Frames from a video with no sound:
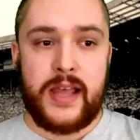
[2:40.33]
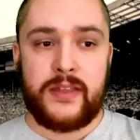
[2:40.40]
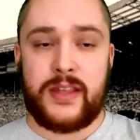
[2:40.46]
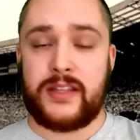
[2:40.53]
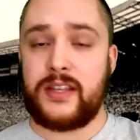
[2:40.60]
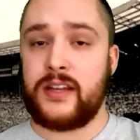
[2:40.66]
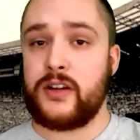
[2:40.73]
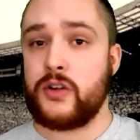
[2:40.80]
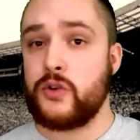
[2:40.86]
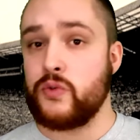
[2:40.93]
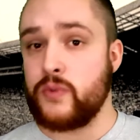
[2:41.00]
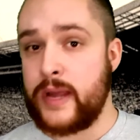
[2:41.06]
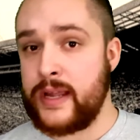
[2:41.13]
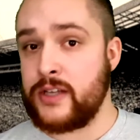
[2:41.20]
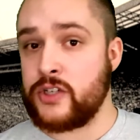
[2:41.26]
They did a
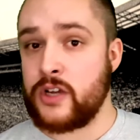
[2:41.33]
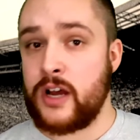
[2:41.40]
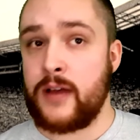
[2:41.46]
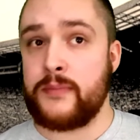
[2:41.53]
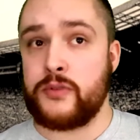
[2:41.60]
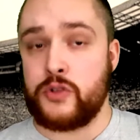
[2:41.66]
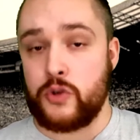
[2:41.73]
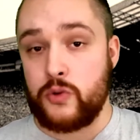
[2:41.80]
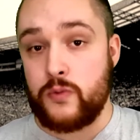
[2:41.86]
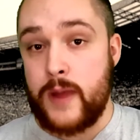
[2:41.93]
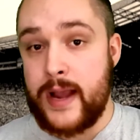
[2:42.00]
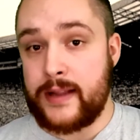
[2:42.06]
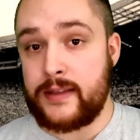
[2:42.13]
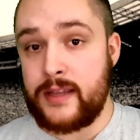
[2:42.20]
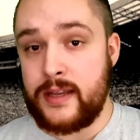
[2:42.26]
great job
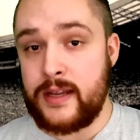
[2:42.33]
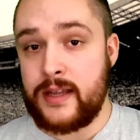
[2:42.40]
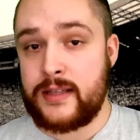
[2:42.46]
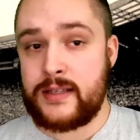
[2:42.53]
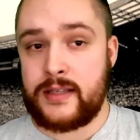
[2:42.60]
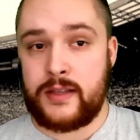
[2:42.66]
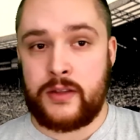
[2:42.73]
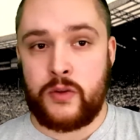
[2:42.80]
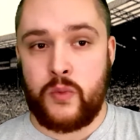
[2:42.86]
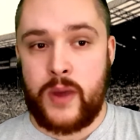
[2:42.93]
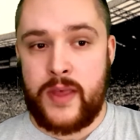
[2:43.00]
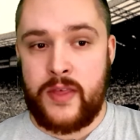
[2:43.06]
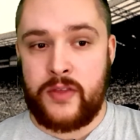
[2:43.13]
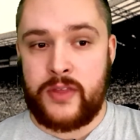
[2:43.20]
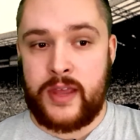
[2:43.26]
directing it, the
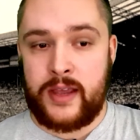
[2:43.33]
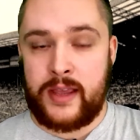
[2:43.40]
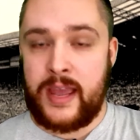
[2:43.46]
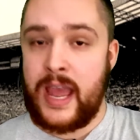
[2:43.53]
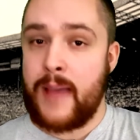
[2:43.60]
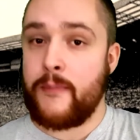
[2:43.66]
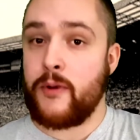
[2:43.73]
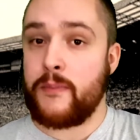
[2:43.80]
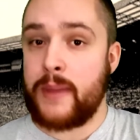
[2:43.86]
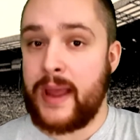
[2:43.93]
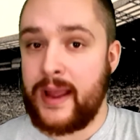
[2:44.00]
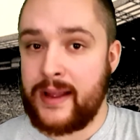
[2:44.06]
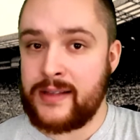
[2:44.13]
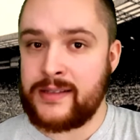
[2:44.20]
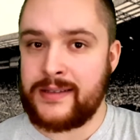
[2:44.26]
way that the camera
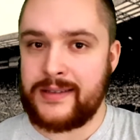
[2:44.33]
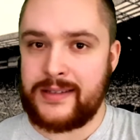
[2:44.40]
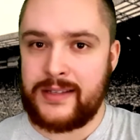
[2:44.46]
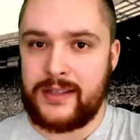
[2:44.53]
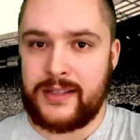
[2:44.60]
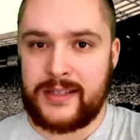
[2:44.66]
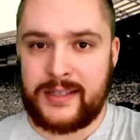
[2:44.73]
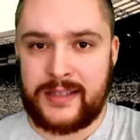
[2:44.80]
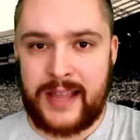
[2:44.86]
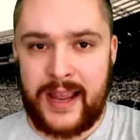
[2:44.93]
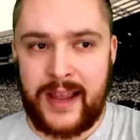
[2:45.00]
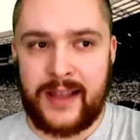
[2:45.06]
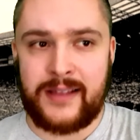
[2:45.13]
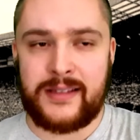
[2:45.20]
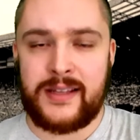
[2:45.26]
pans into the
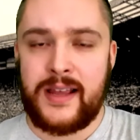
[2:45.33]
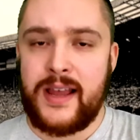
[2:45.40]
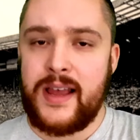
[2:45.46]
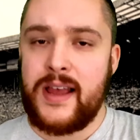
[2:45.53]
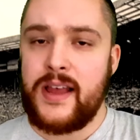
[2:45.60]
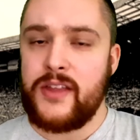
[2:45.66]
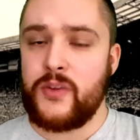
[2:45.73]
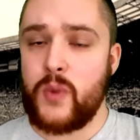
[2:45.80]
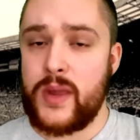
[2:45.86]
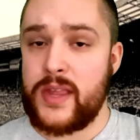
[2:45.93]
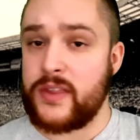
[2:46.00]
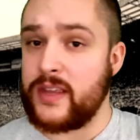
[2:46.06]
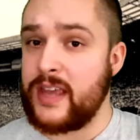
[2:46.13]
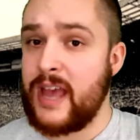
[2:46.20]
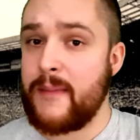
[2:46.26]
stands, the way that
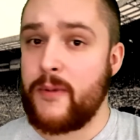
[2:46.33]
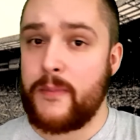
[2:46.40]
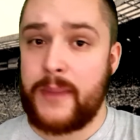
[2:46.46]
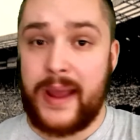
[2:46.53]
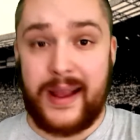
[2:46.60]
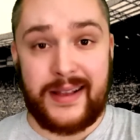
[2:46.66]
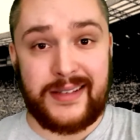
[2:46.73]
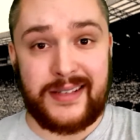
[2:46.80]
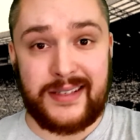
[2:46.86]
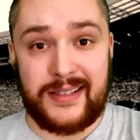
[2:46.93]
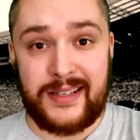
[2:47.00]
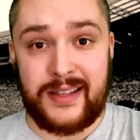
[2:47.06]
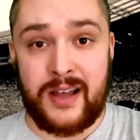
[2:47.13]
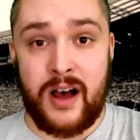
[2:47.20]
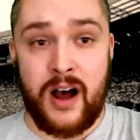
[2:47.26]
the camera pans
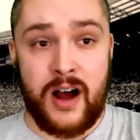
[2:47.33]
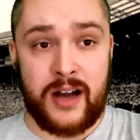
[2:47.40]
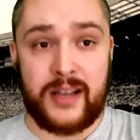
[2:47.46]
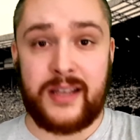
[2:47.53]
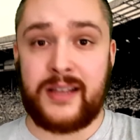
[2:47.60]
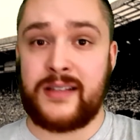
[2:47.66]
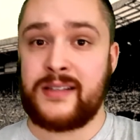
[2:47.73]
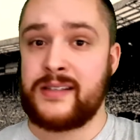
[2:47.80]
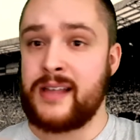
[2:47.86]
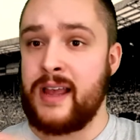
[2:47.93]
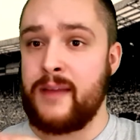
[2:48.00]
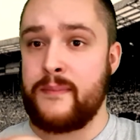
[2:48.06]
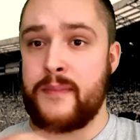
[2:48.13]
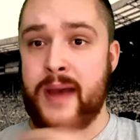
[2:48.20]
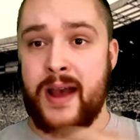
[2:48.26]
into the audience
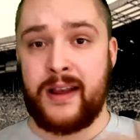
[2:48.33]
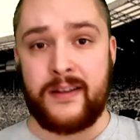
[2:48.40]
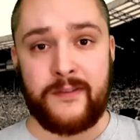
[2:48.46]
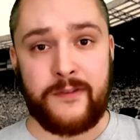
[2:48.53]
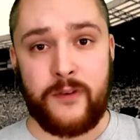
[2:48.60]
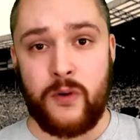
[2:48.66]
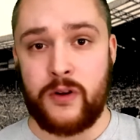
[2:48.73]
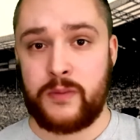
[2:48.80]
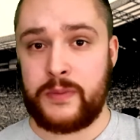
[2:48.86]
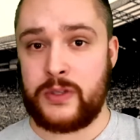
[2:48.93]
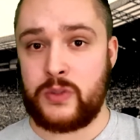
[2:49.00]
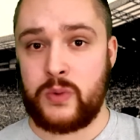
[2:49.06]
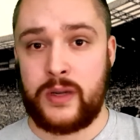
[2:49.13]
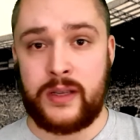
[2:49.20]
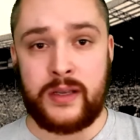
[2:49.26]
and back and forth
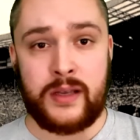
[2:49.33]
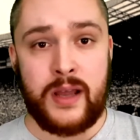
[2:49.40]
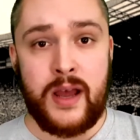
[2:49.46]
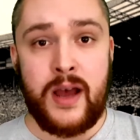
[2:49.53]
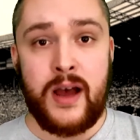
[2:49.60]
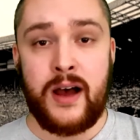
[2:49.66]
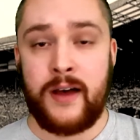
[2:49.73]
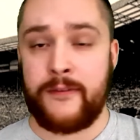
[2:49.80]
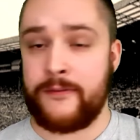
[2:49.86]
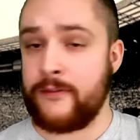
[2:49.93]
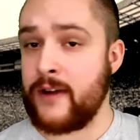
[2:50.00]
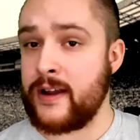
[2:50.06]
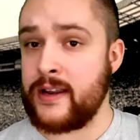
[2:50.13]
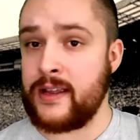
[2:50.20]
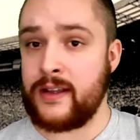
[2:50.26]
between
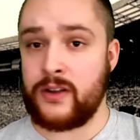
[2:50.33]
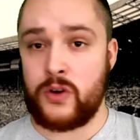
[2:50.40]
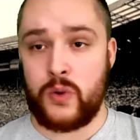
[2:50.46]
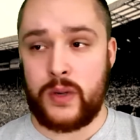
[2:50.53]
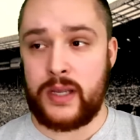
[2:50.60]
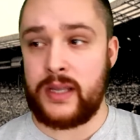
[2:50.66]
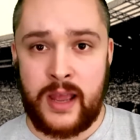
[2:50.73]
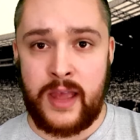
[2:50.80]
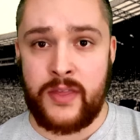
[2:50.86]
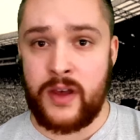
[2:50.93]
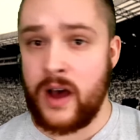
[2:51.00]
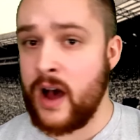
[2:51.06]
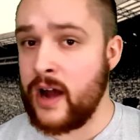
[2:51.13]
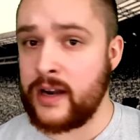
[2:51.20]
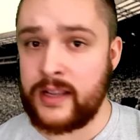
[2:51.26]
Freddie and Queen and
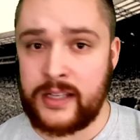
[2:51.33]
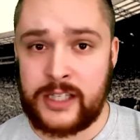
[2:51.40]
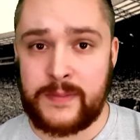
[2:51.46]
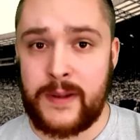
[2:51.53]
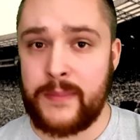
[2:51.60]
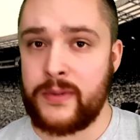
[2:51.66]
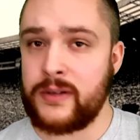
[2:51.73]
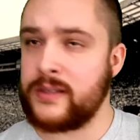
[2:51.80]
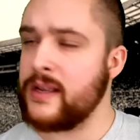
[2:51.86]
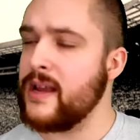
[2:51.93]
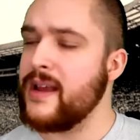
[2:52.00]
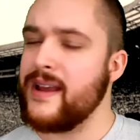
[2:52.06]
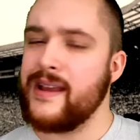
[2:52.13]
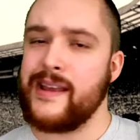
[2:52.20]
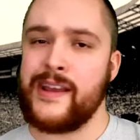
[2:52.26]
the audience members.
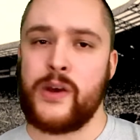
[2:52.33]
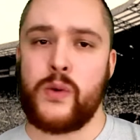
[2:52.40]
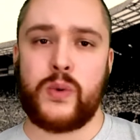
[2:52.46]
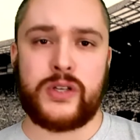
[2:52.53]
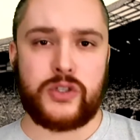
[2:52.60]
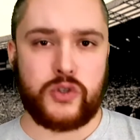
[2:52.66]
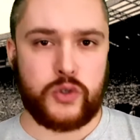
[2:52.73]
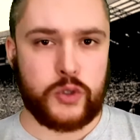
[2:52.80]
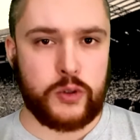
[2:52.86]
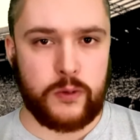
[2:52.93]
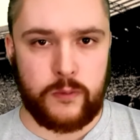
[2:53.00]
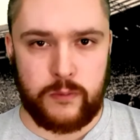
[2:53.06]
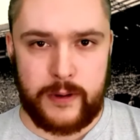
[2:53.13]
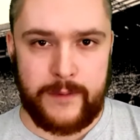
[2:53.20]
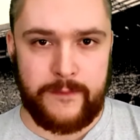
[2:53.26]
It was
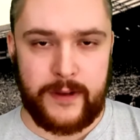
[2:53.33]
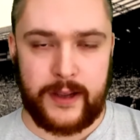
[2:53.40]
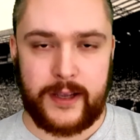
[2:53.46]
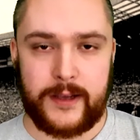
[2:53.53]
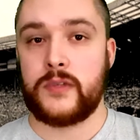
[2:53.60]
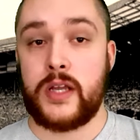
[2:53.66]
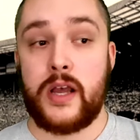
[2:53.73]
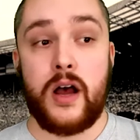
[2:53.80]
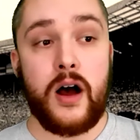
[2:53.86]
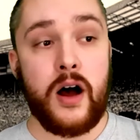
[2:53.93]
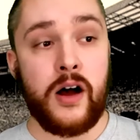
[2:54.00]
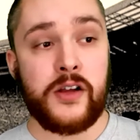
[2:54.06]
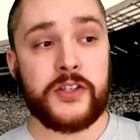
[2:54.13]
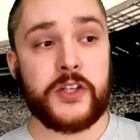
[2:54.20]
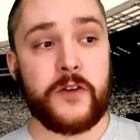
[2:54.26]
terrific.
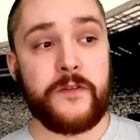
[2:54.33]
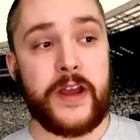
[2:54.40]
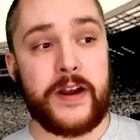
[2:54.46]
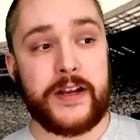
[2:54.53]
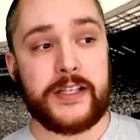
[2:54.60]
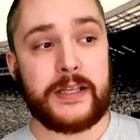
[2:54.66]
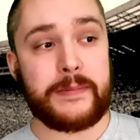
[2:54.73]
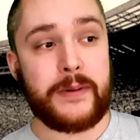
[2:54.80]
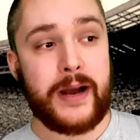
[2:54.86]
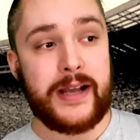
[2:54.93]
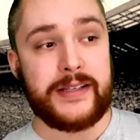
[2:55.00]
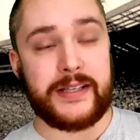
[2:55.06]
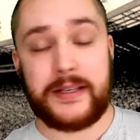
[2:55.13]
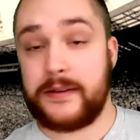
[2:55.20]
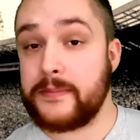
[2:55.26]
Also, very
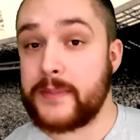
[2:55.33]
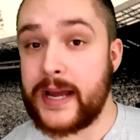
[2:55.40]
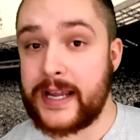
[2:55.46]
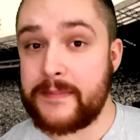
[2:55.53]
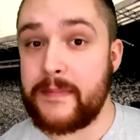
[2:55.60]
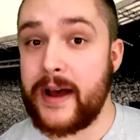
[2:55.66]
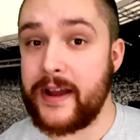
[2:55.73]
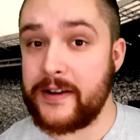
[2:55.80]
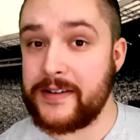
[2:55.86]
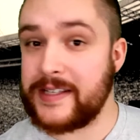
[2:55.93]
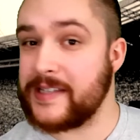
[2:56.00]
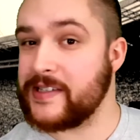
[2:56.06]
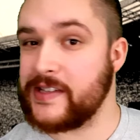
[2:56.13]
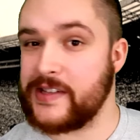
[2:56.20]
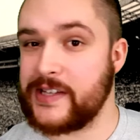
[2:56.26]
surprising, Mike Myers
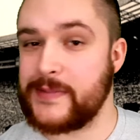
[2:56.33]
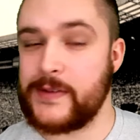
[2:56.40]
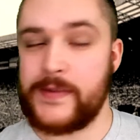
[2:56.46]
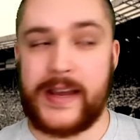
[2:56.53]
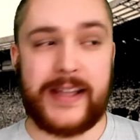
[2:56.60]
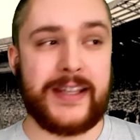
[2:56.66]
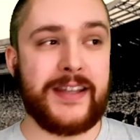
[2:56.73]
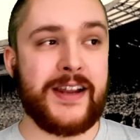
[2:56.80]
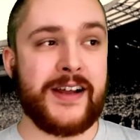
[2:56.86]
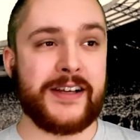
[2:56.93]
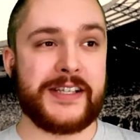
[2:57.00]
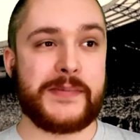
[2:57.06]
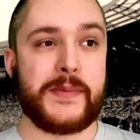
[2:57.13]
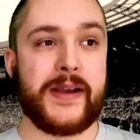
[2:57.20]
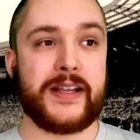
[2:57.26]
is in this movie. I did not
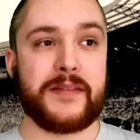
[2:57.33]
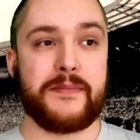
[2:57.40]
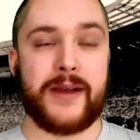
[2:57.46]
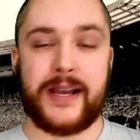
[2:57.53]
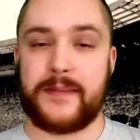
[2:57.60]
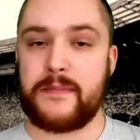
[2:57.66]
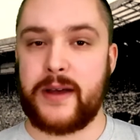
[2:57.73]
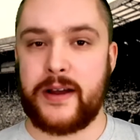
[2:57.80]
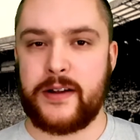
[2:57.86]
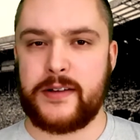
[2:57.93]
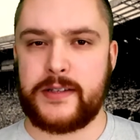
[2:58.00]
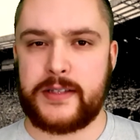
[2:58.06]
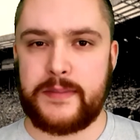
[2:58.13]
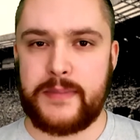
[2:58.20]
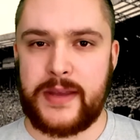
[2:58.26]
expect Mike
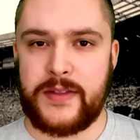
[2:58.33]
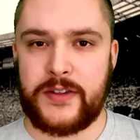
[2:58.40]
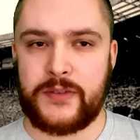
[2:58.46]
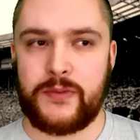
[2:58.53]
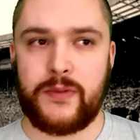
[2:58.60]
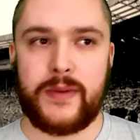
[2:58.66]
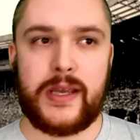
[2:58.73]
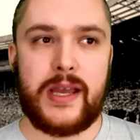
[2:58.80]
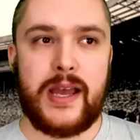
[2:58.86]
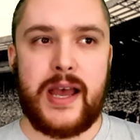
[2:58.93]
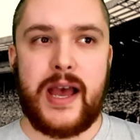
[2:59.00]
Myers to be in this movie.